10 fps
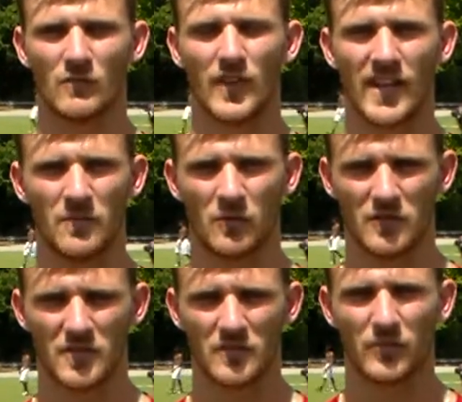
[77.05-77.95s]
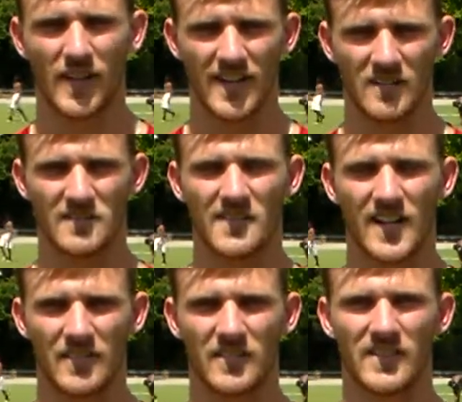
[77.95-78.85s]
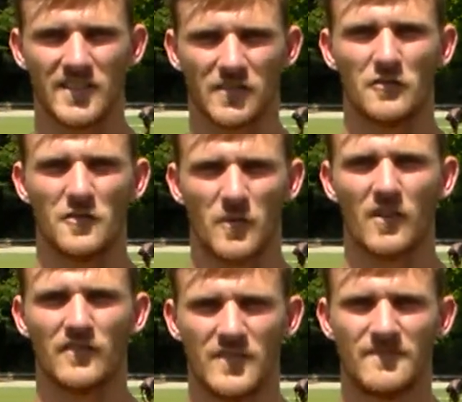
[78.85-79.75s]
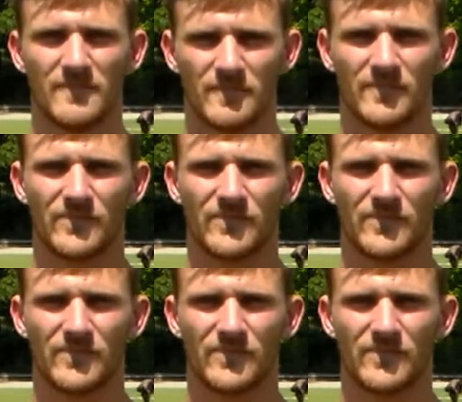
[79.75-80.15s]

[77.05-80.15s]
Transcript: relatable to the players, and I think that's a huge part of it.